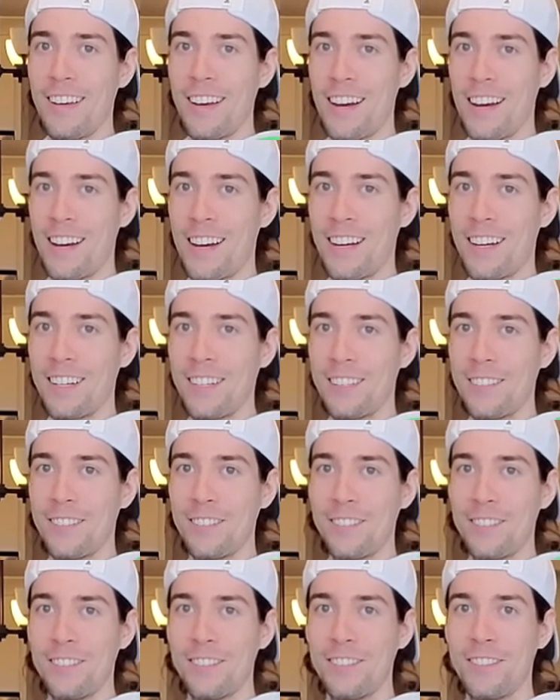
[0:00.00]
I
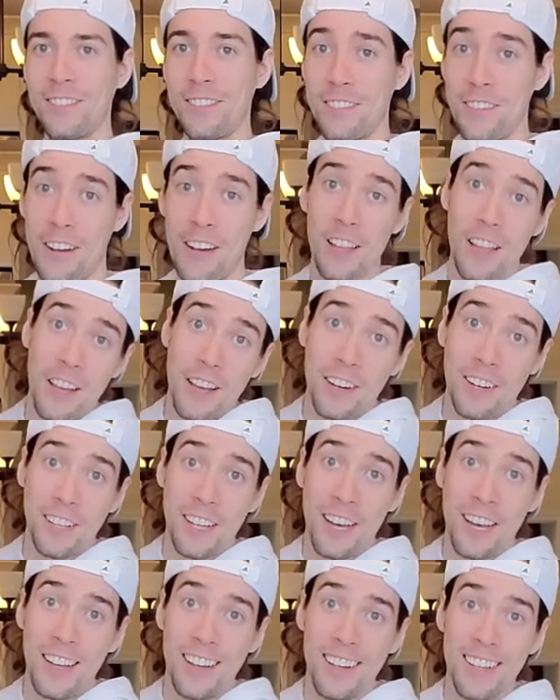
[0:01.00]
like it a
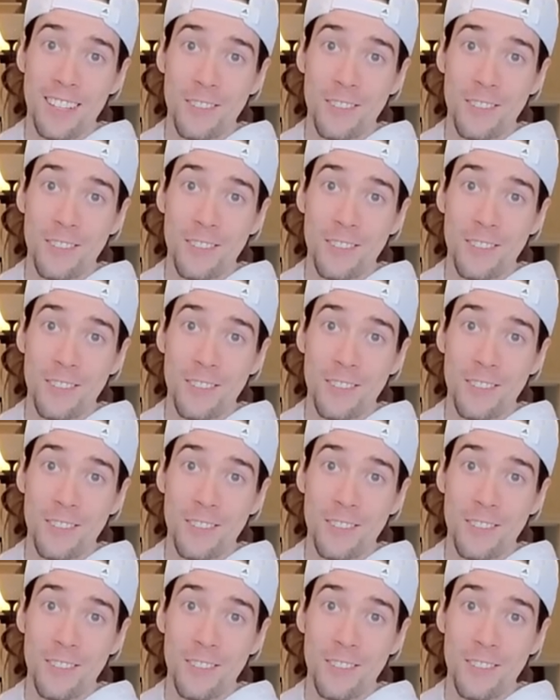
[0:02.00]
lot.